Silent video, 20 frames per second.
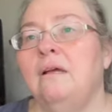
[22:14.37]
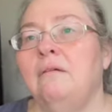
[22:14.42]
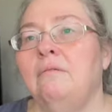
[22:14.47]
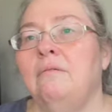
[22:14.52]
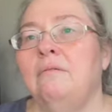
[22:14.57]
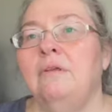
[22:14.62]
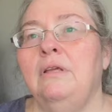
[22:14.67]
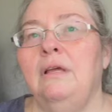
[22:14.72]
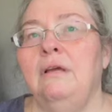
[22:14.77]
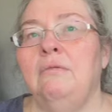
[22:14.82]

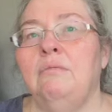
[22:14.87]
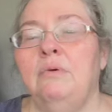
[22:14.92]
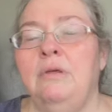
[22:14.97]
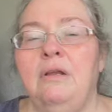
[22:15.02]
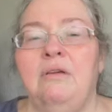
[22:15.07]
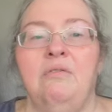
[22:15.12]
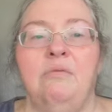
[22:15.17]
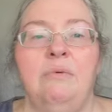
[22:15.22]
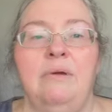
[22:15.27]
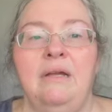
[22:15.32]

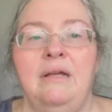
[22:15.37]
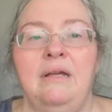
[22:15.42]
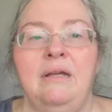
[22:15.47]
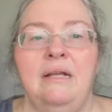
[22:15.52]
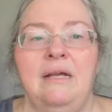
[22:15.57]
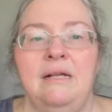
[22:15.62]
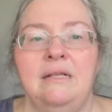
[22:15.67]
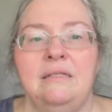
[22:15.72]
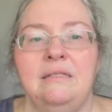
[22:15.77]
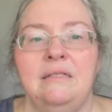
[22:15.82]
whenever we go
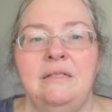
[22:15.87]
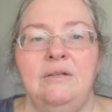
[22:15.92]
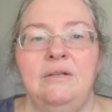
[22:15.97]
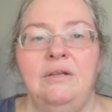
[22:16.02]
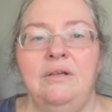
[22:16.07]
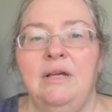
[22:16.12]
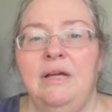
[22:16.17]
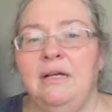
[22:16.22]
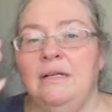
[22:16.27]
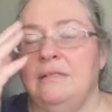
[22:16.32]
down to
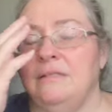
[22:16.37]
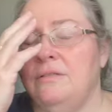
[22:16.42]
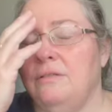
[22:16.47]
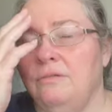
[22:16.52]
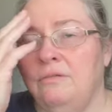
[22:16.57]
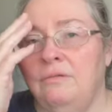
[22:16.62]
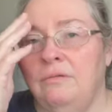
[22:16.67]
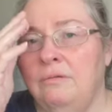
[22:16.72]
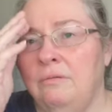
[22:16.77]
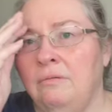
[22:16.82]

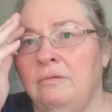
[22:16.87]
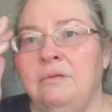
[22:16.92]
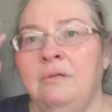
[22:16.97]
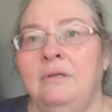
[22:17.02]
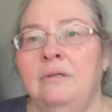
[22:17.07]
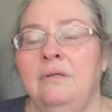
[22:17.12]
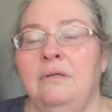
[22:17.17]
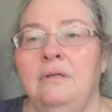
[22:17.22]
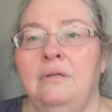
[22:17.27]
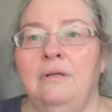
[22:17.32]
Newcastle,
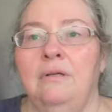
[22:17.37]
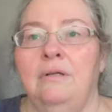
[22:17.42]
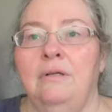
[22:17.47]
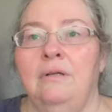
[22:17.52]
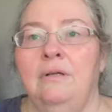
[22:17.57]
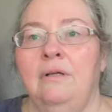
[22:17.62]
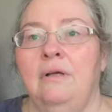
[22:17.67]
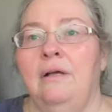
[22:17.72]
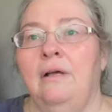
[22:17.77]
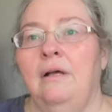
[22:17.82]

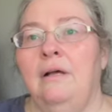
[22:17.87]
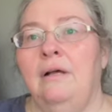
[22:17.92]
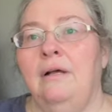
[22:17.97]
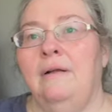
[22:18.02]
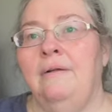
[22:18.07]
I